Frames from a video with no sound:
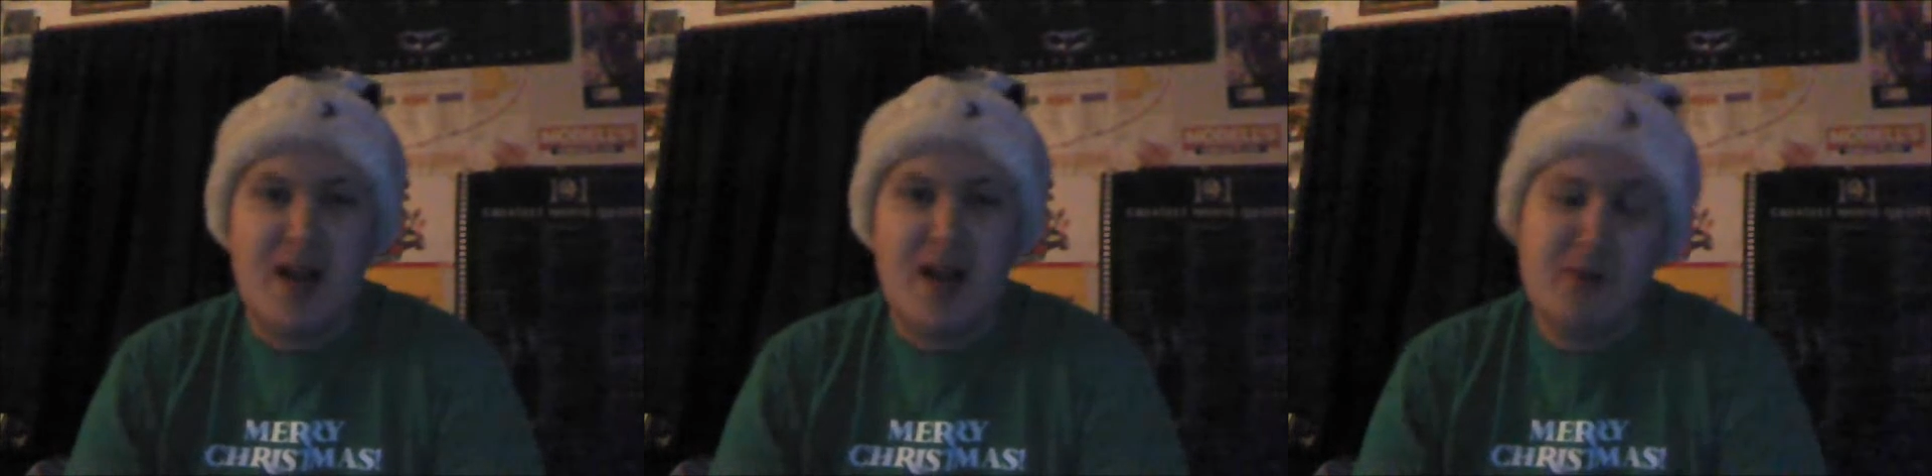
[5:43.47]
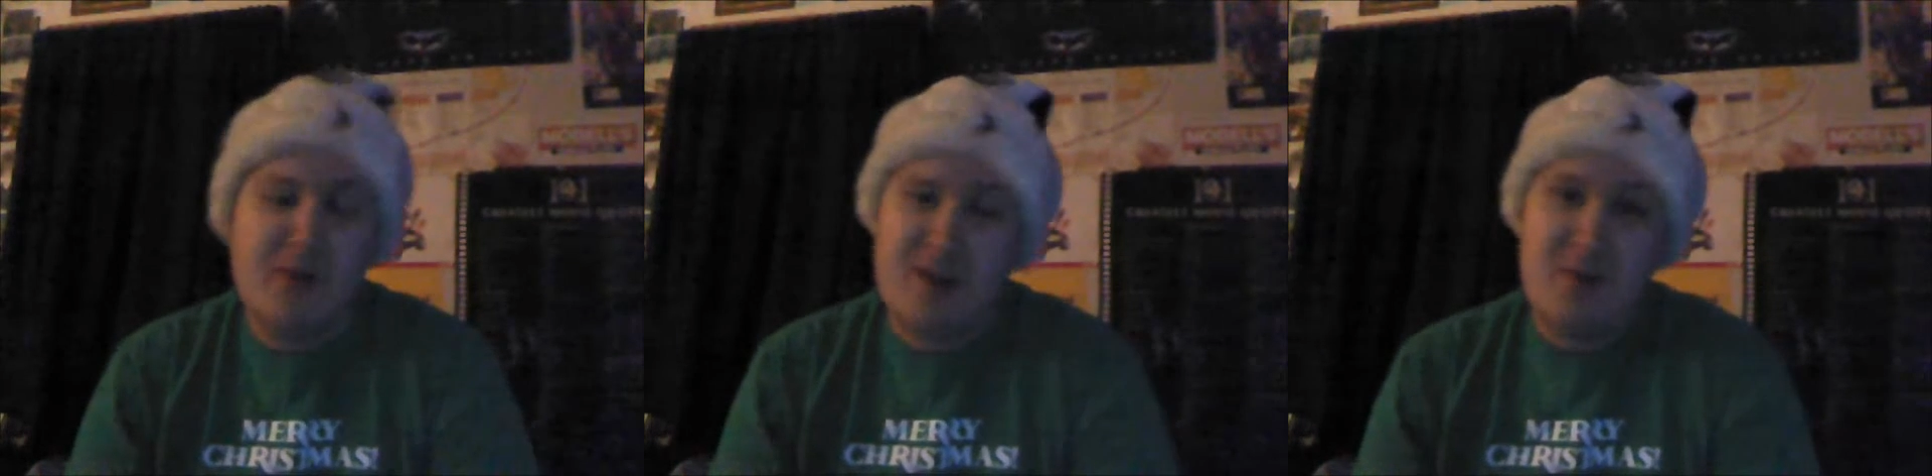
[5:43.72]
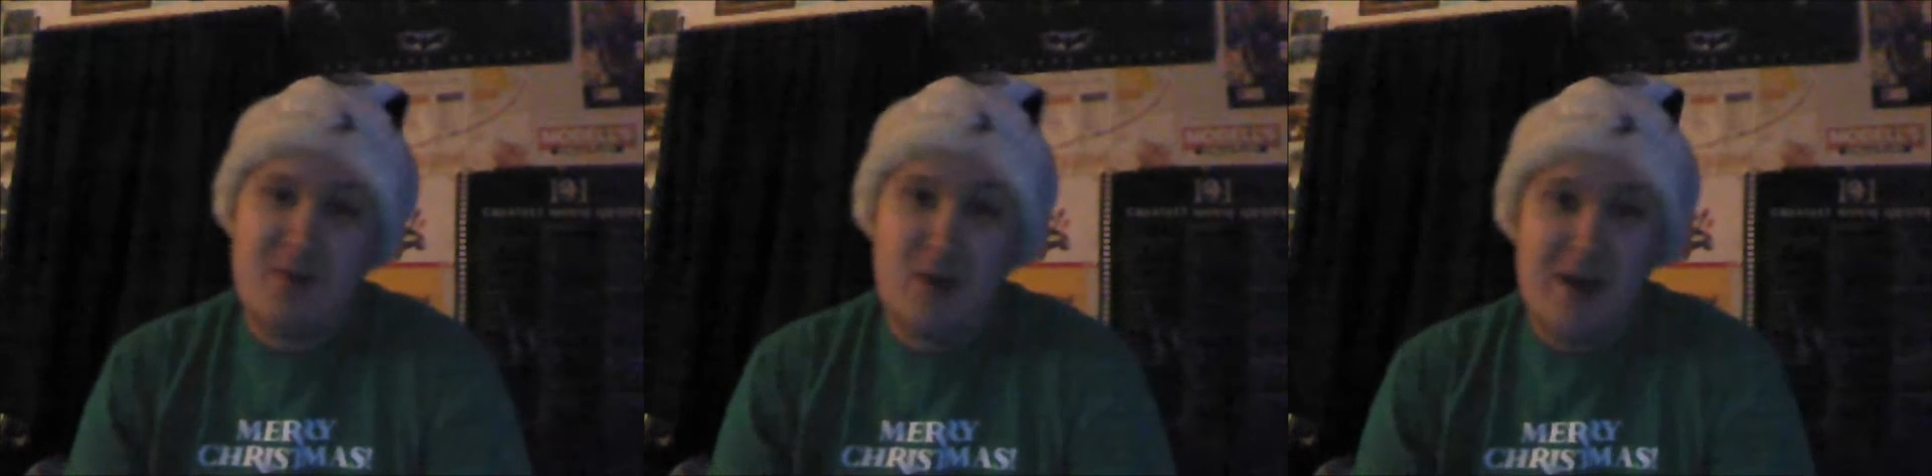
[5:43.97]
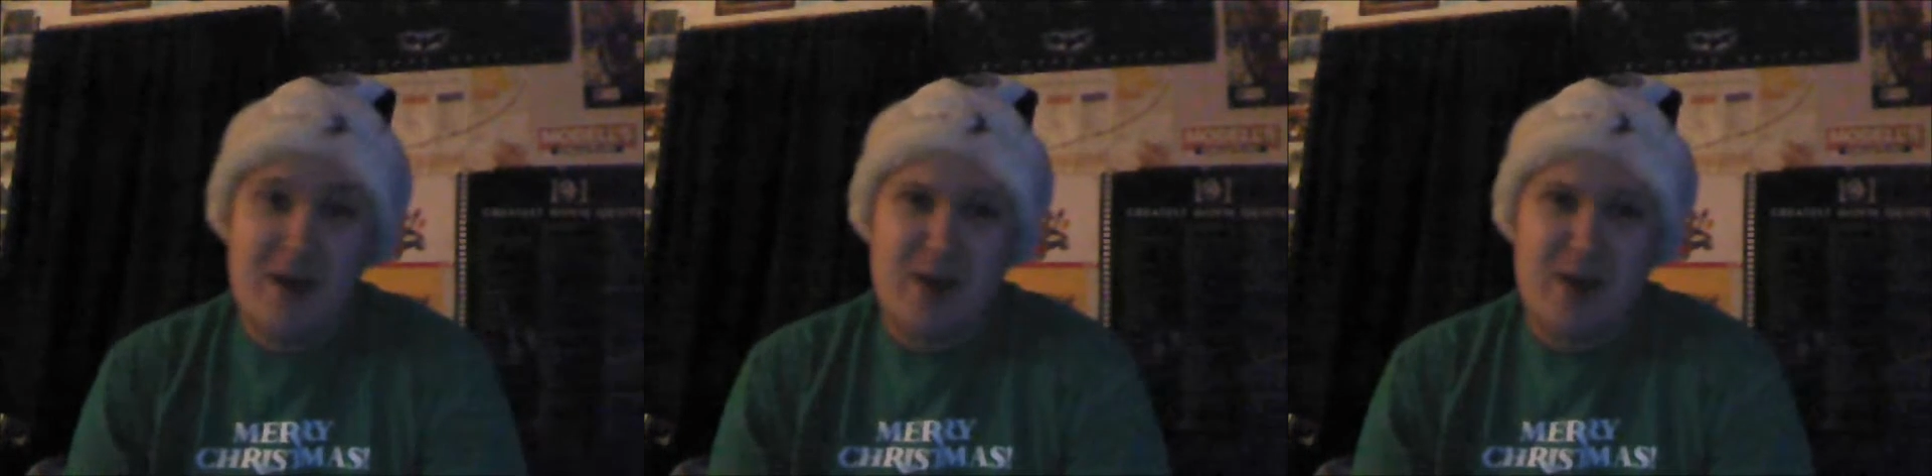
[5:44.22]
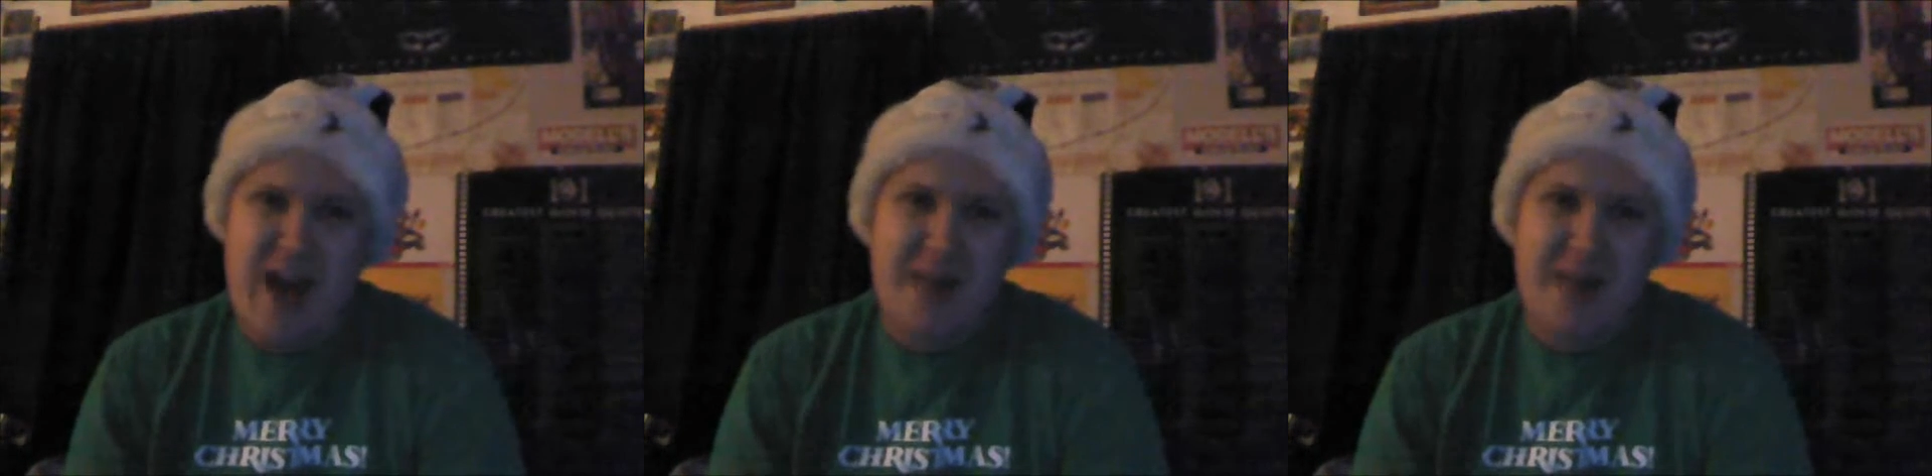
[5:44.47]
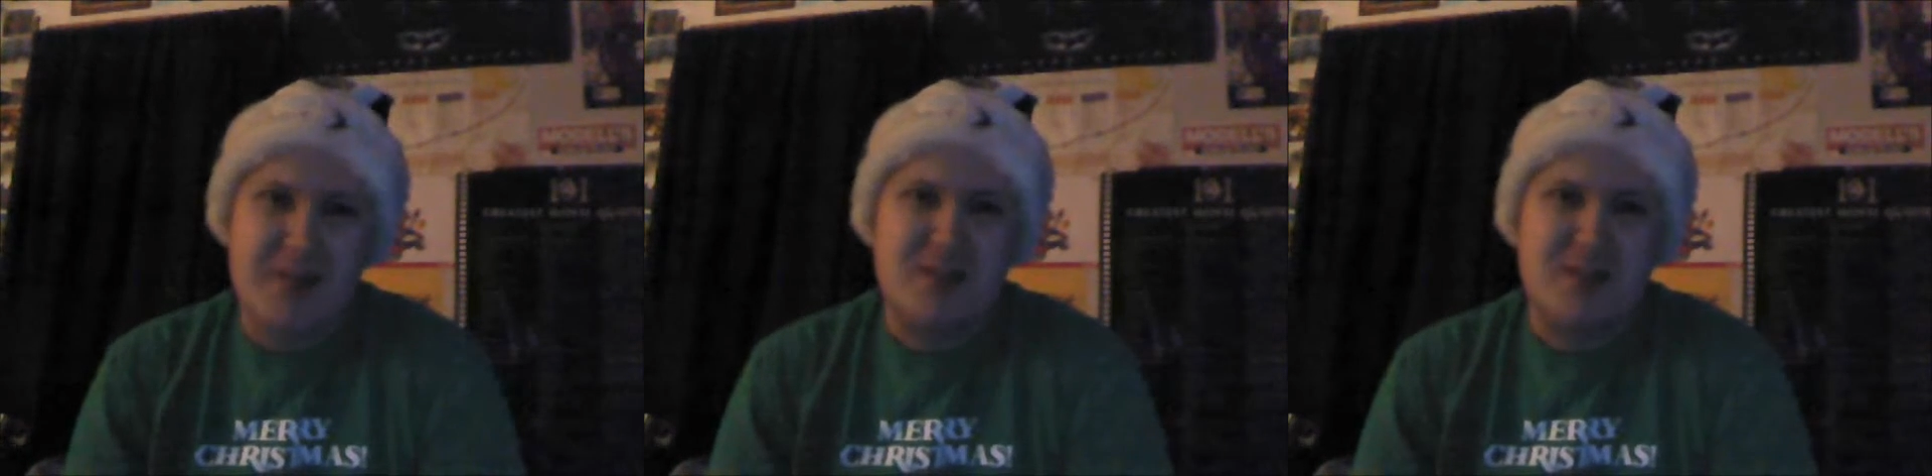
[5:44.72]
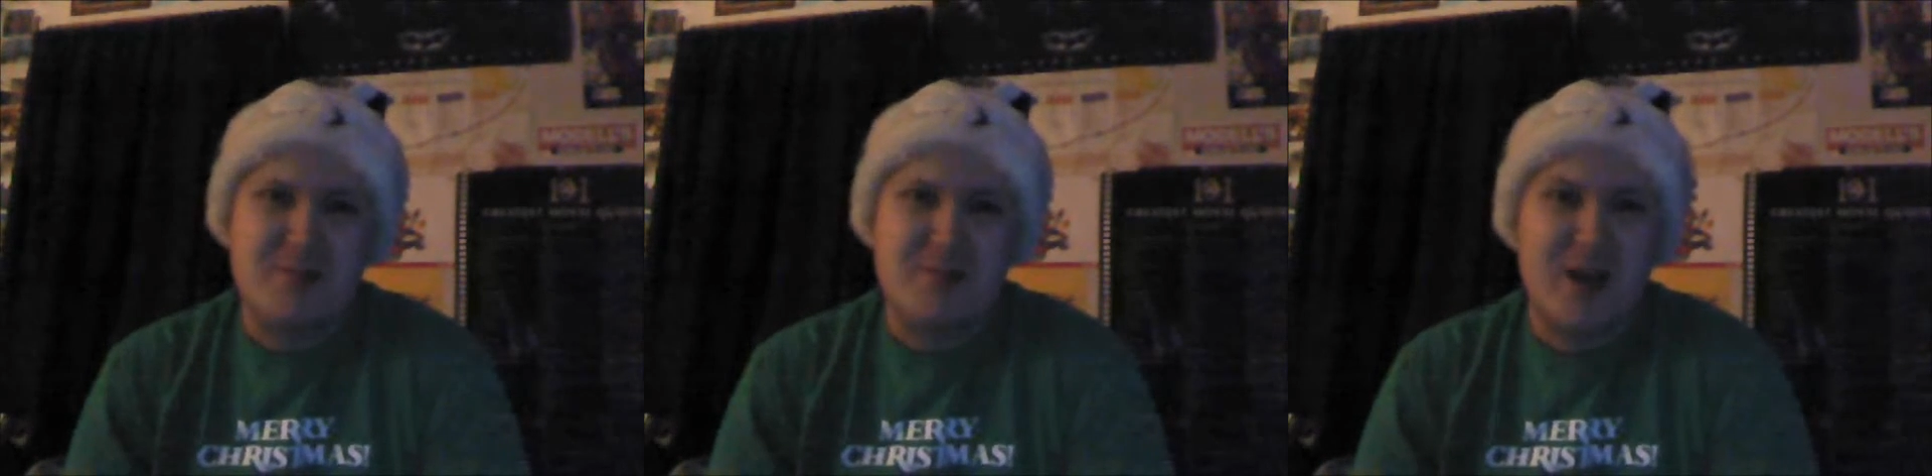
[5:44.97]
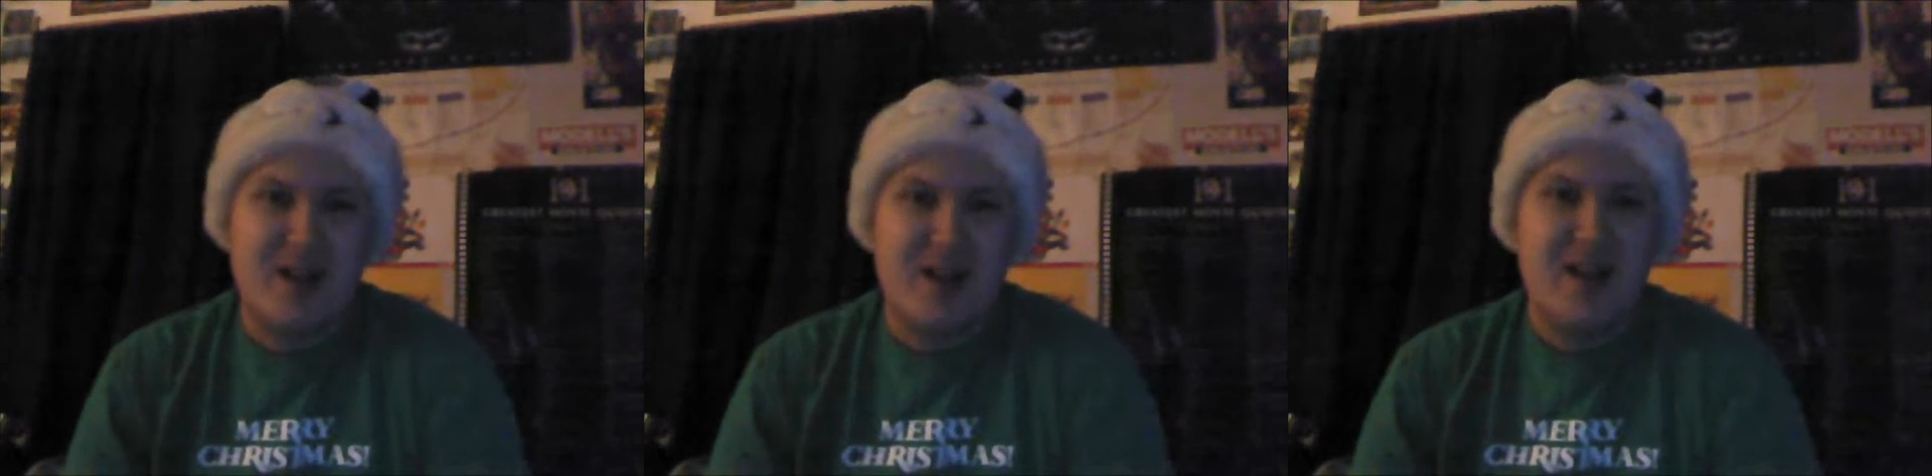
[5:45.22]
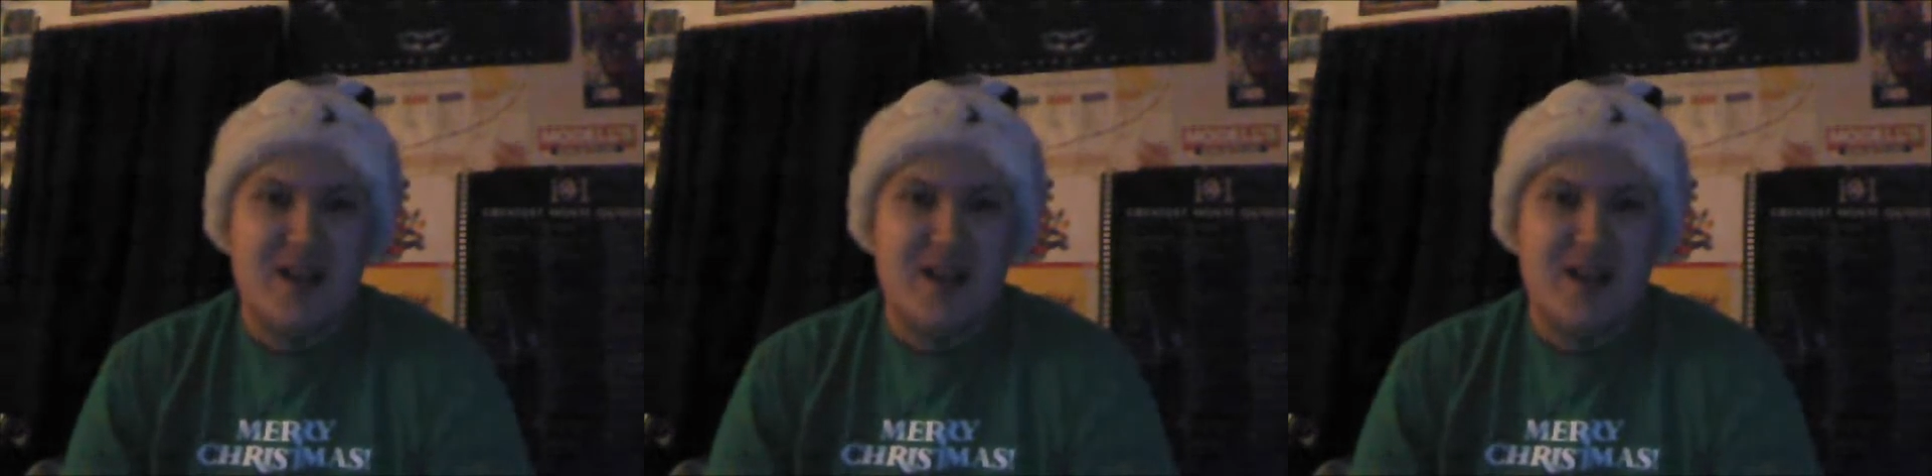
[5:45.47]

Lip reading: I won't give away what happened, but